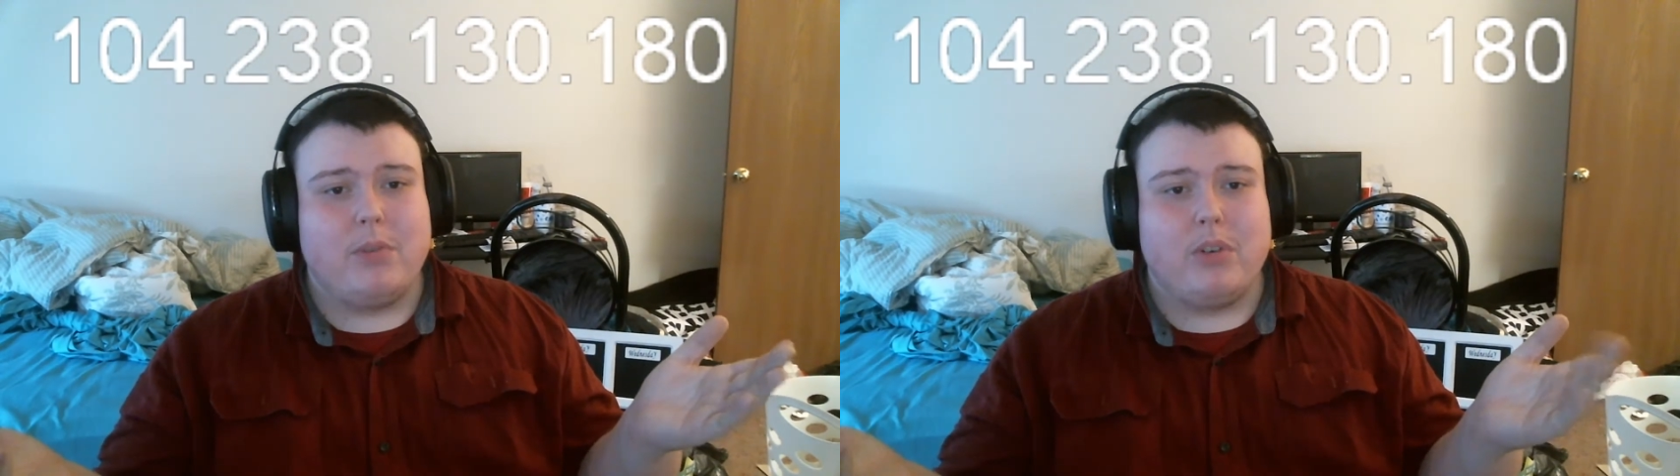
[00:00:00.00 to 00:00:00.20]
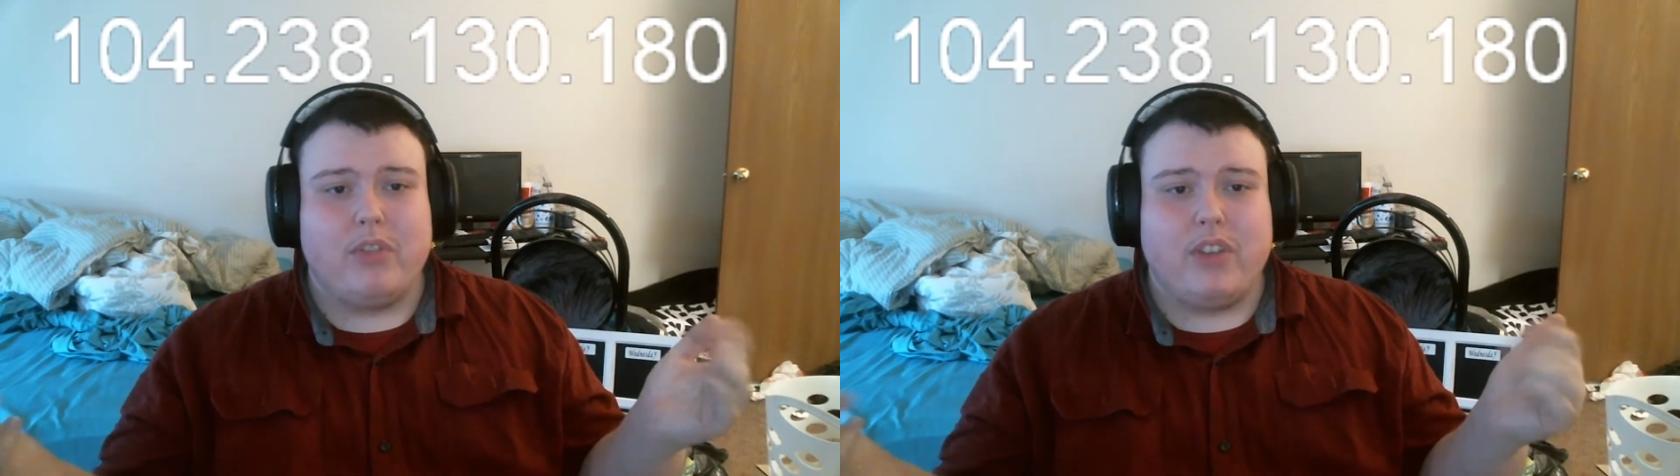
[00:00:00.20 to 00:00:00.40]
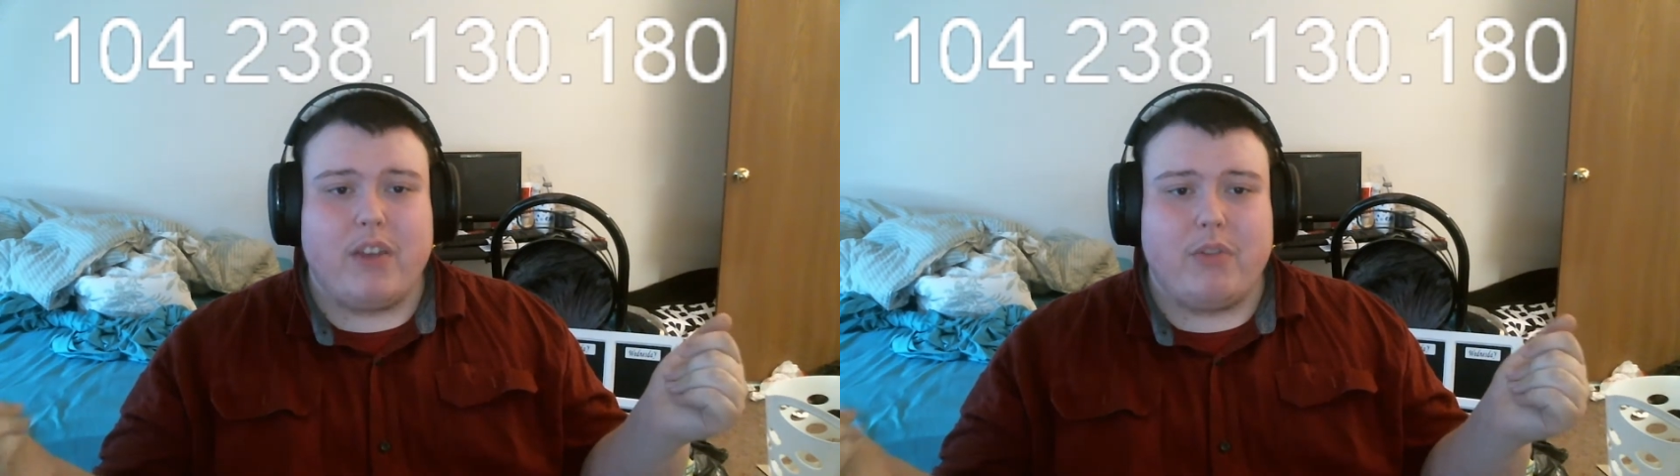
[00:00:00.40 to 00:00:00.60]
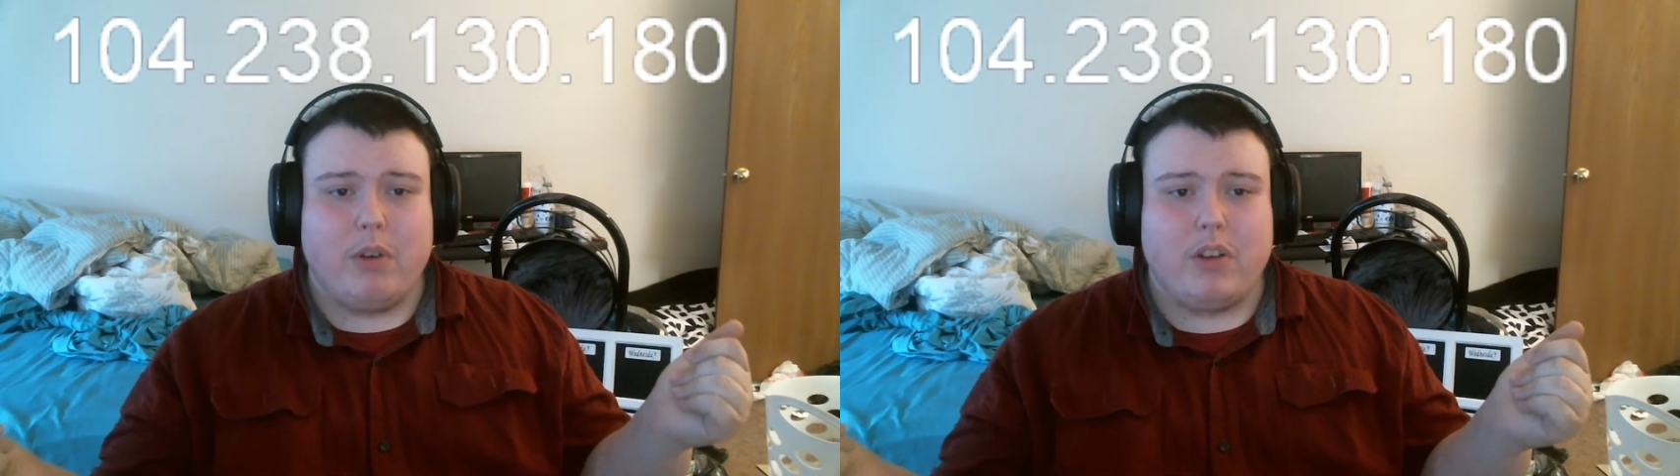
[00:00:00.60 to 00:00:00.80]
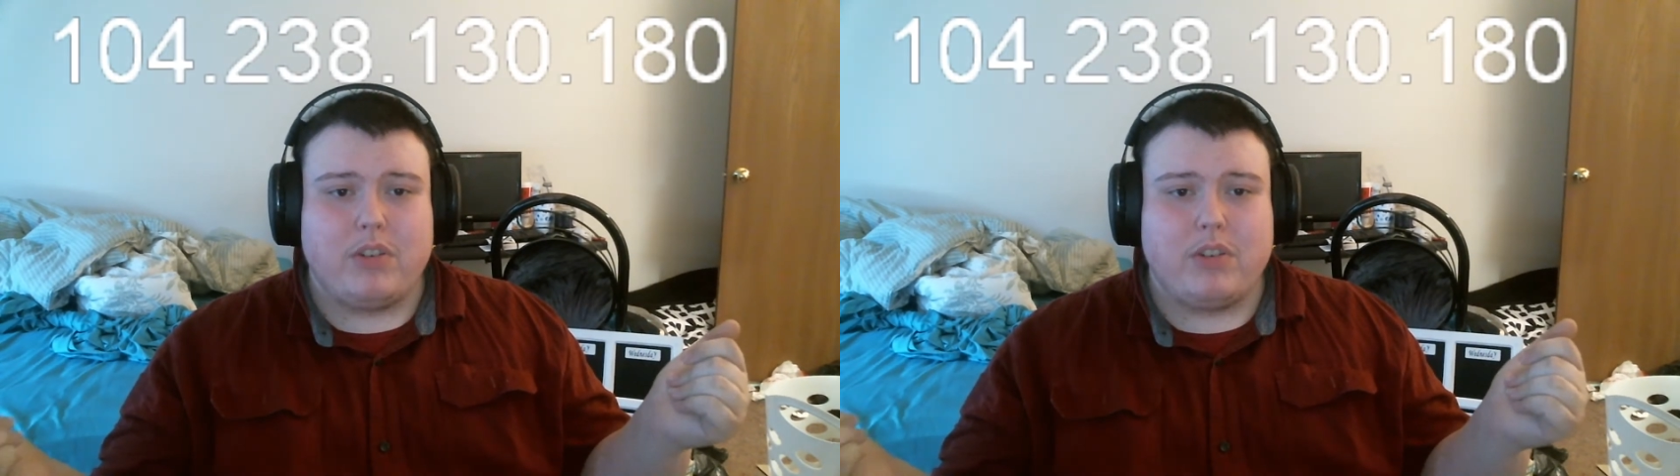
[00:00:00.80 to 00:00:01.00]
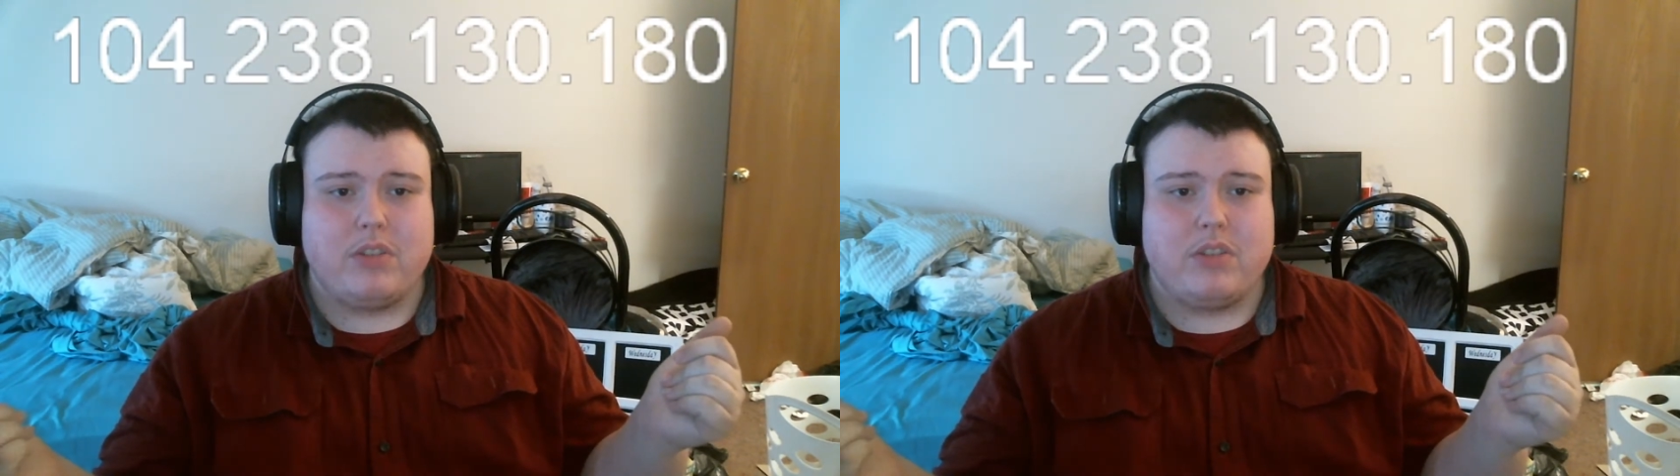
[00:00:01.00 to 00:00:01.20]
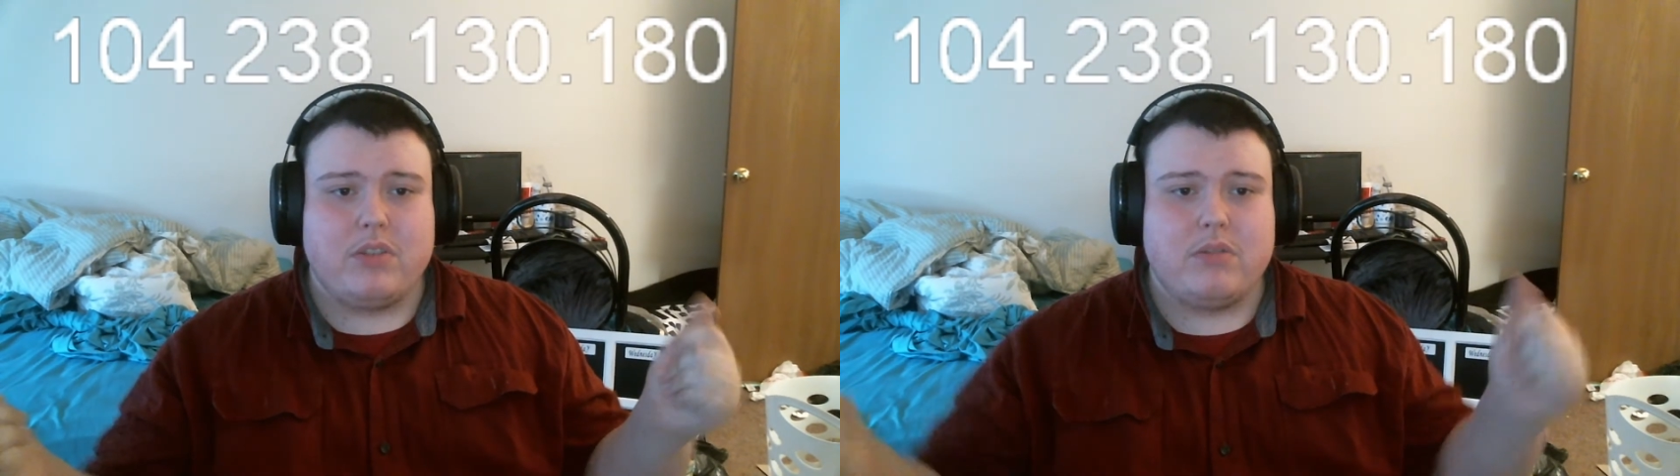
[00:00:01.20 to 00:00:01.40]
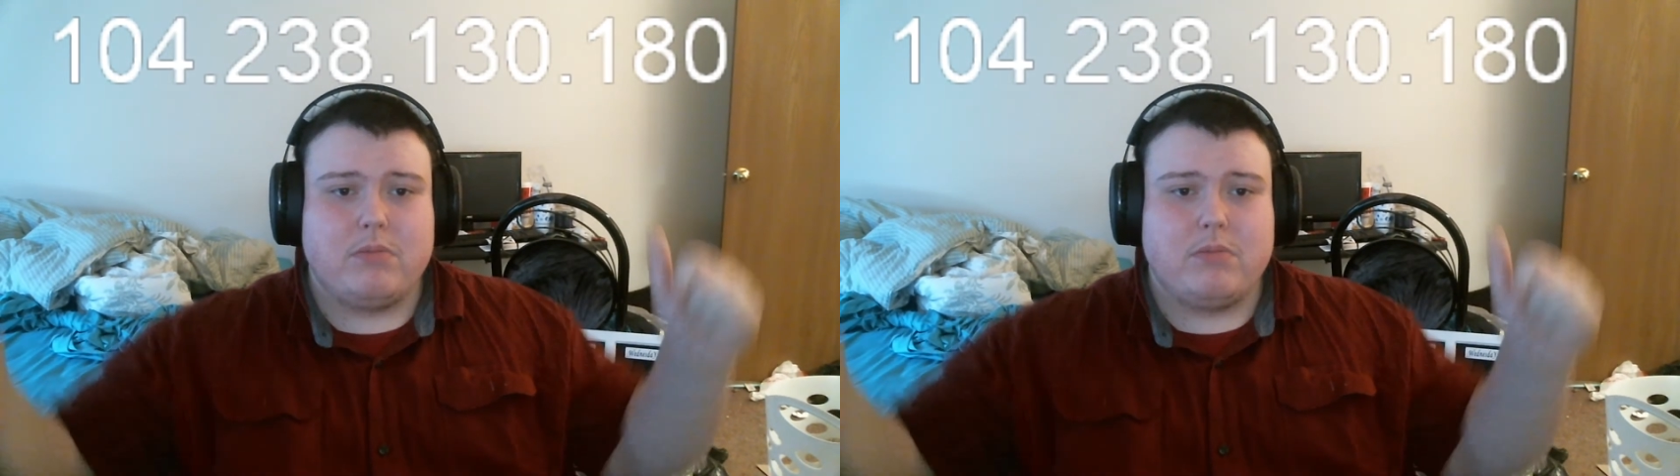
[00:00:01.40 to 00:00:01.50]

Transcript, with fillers: or if you have questions.